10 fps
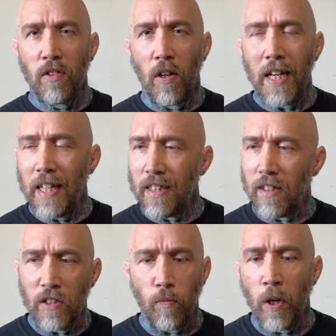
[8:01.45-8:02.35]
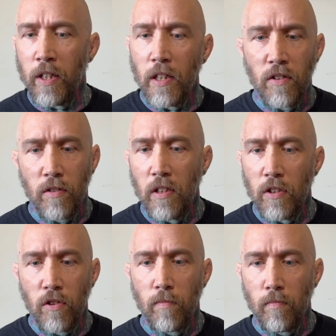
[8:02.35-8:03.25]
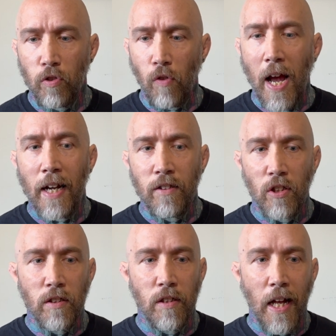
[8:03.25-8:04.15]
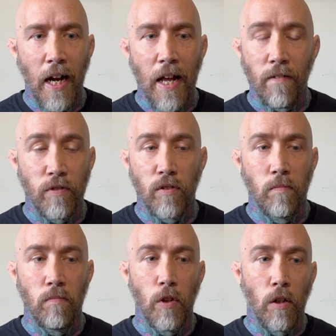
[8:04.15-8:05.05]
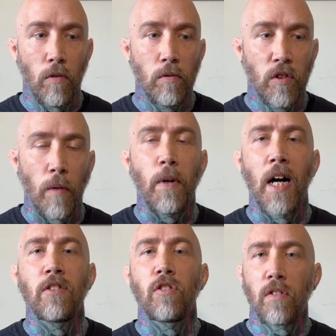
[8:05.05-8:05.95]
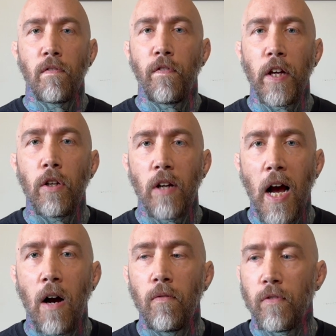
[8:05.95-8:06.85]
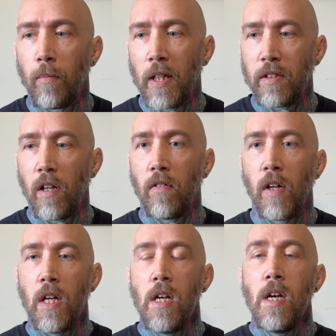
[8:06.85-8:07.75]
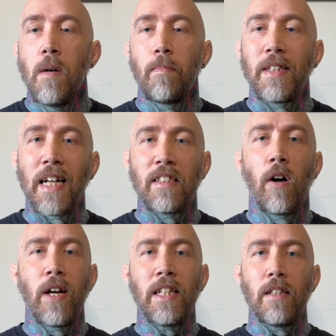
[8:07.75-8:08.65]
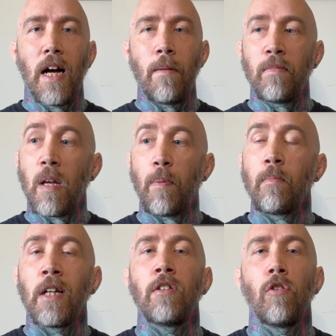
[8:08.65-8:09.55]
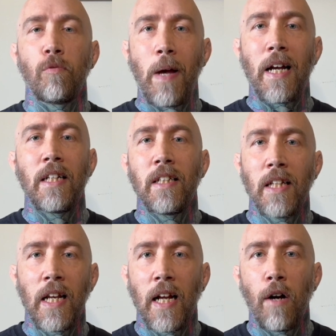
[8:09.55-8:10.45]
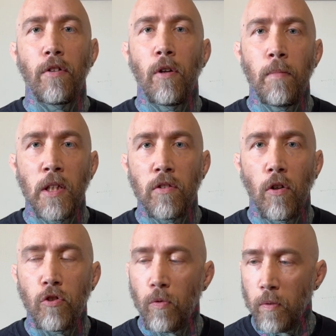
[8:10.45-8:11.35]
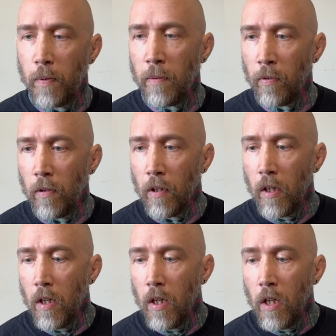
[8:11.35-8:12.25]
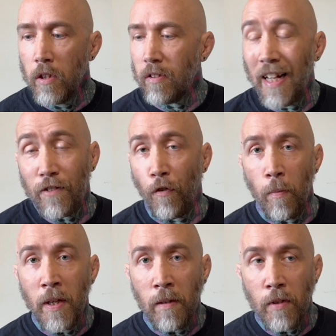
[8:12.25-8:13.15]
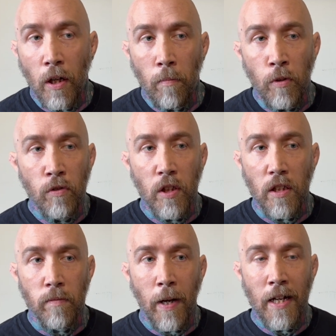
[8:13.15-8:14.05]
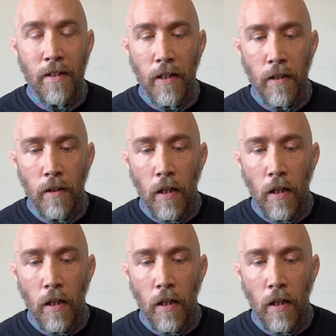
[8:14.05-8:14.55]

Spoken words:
So it's one of these strategies that I have, subconsciously figured out for myself. But that's how I'm dipping my toes back into getting out there and being social with people. So that's for me, music is my thing.